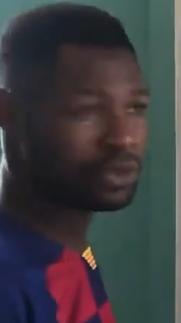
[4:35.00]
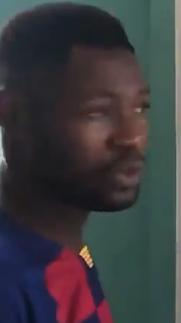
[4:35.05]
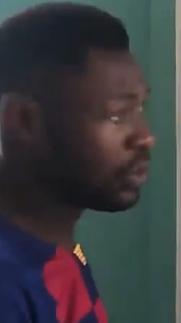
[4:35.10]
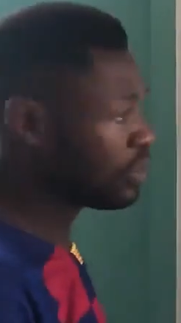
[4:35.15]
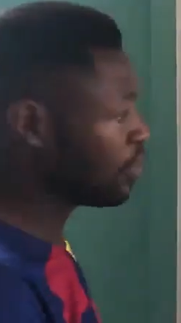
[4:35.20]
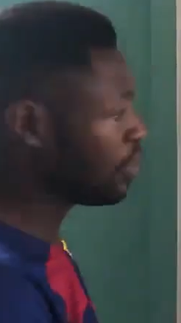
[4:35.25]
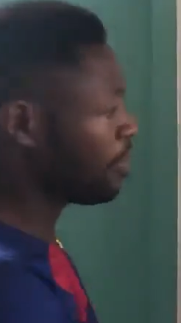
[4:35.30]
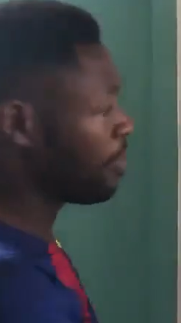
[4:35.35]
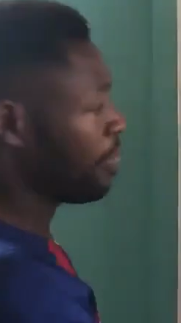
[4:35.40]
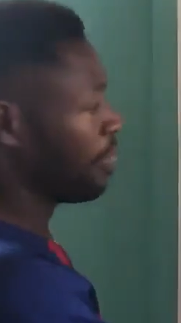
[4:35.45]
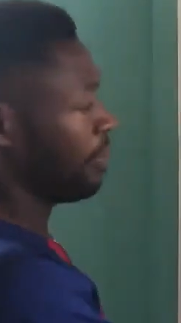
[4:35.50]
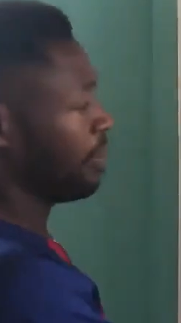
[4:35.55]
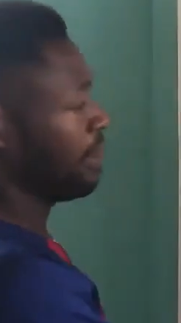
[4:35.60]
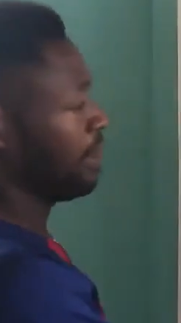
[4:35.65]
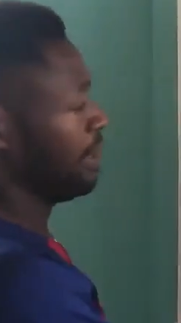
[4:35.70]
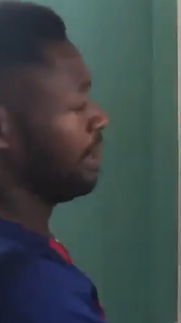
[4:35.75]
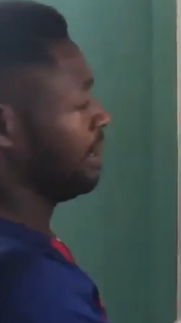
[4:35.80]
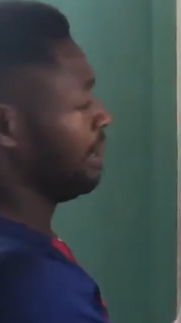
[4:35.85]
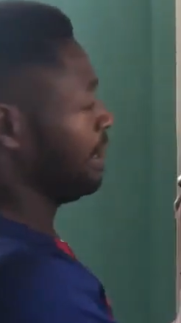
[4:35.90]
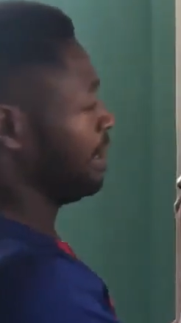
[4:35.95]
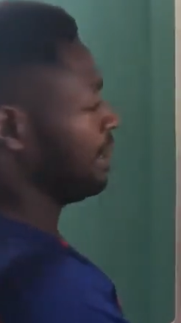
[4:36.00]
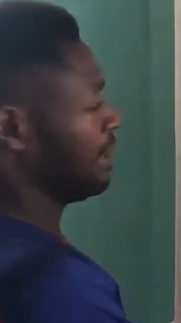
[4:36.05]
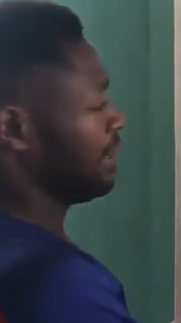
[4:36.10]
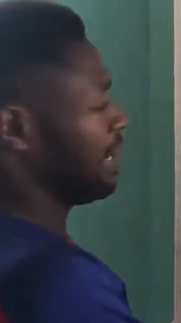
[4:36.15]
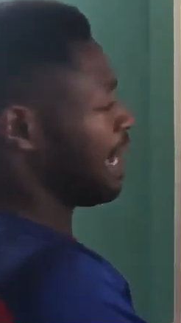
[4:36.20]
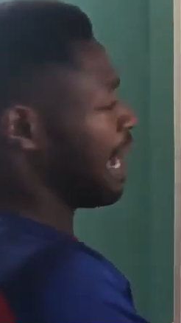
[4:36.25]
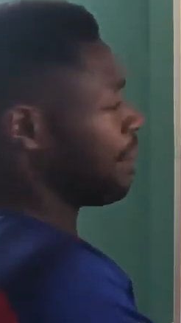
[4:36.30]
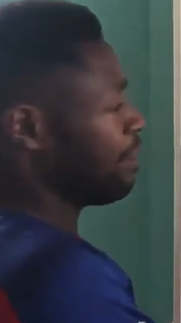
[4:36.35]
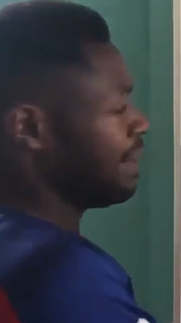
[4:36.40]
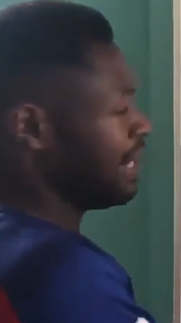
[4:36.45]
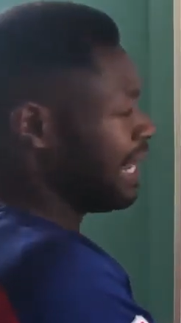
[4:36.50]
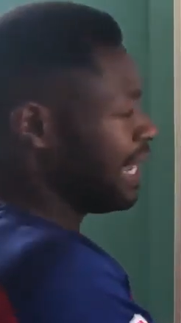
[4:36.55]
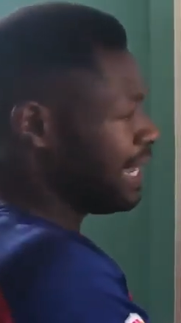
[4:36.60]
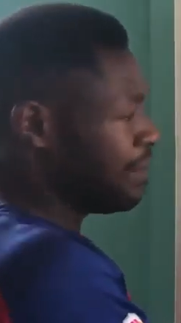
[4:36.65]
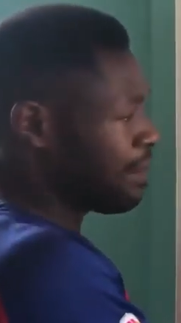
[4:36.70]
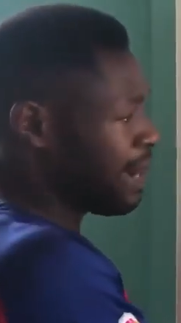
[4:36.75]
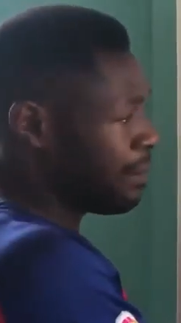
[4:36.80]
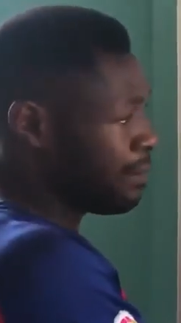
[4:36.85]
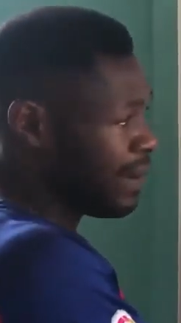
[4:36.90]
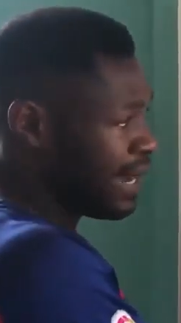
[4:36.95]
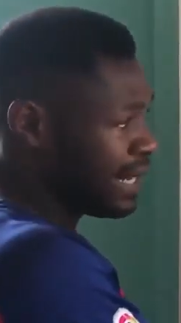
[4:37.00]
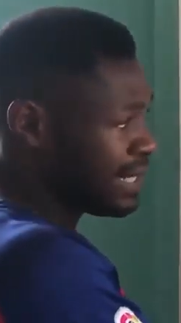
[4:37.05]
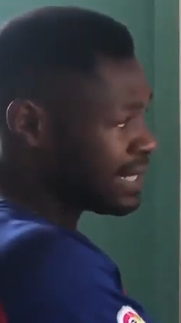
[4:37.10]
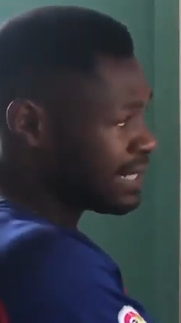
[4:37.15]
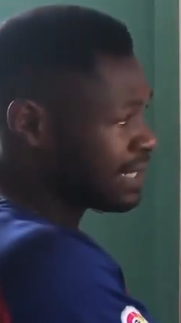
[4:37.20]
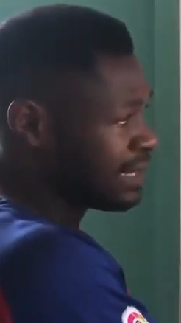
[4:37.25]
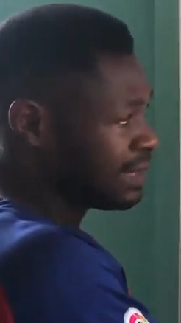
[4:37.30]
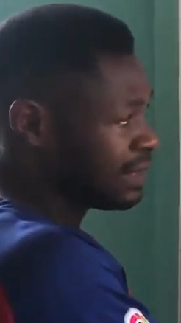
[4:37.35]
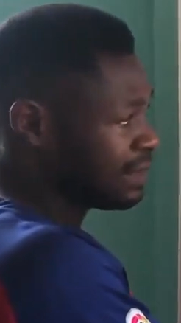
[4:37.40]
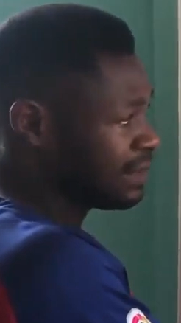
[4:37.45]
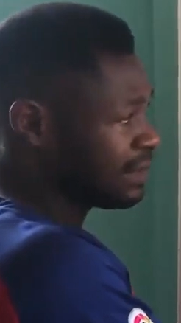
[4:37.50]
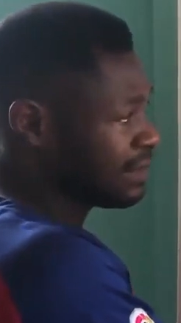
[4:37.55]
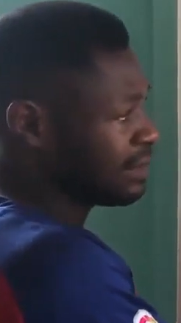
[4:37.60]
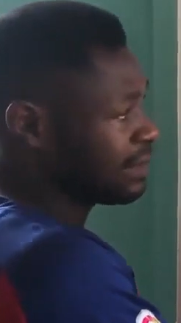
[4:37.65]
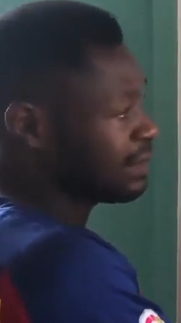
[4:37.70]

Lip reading: So I'm laying my bed.